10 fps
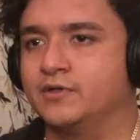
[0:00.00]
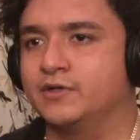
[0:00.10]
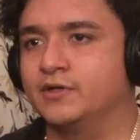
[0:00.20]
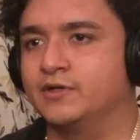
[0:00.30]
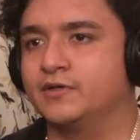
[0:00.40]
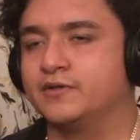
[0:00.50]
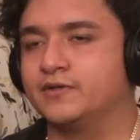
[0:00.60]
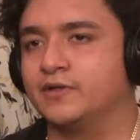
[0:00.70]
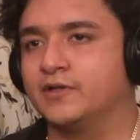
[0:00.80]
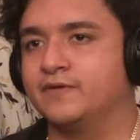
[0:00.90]
A
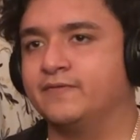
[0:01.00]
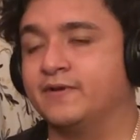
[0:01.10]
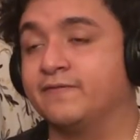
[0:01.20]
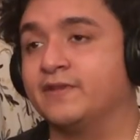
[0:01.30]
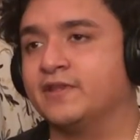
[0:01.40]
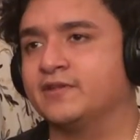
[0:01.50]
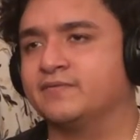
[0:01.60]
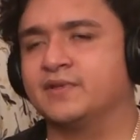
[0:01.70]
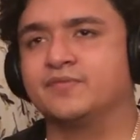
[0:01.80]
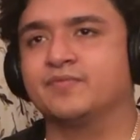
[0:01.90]
lot of I feel like
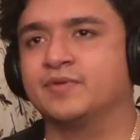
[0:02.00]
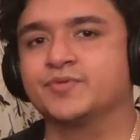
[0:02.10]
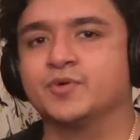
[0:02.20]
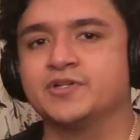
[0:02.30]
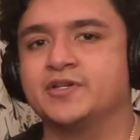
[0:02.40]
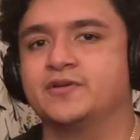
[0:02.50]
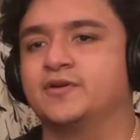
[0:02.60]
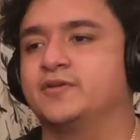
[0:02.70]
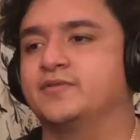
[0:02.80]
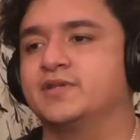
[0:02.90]
I was watching
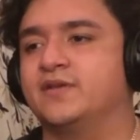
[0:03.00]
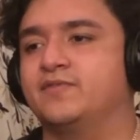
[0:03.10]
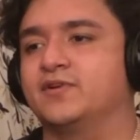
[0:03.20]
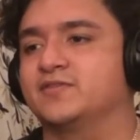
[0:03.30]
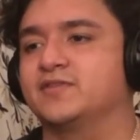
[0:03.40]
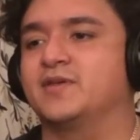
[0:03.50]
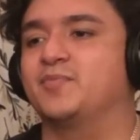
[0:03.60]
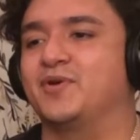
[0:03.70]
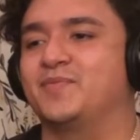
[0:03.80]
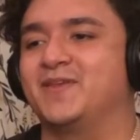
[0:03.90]
Narcos. I haven't gotten to that
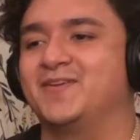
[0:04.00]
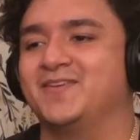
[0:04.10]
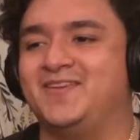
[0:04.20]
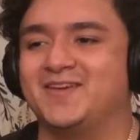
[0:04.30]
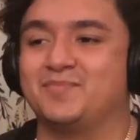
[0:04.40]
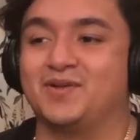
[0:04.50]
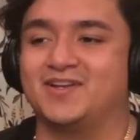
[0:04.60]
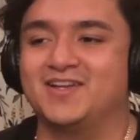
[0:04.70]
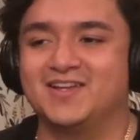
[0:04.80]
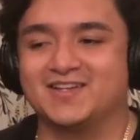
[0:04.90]
part yet, but
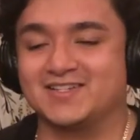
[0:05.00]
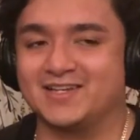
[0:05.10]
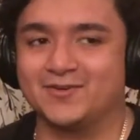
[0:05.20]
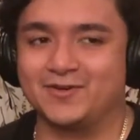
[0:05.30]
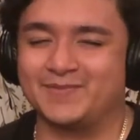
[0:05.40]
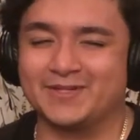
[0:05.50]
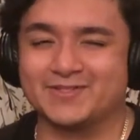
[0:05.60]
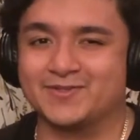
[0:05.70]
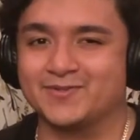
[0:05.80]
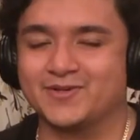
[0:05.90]
because I'm not
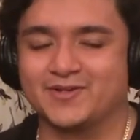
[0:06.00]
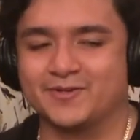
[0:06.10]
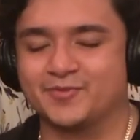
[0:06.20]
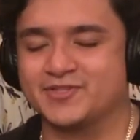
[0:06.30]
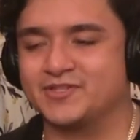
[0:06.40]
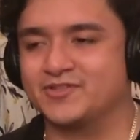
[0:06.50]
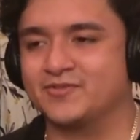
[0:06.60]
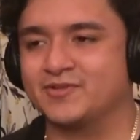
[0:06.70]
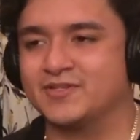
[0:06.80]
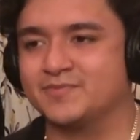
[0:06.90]
too 100% sure
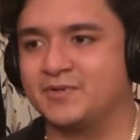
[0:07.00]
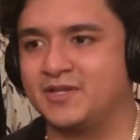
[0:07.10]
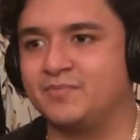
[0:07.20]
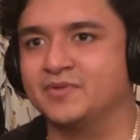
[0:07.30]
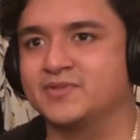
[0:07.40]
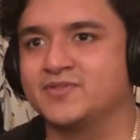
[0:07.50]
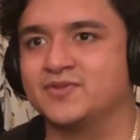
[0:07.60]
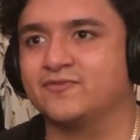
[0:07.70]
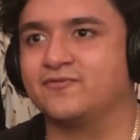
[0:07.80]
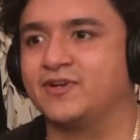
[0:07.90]
what it is. But he built his
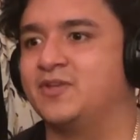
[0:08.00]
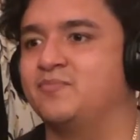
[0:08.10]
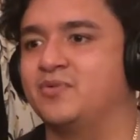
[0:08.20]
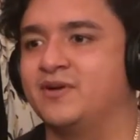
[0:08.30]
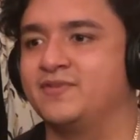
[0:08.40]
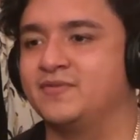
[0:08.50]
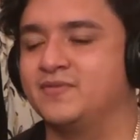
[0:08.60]
own fucking private.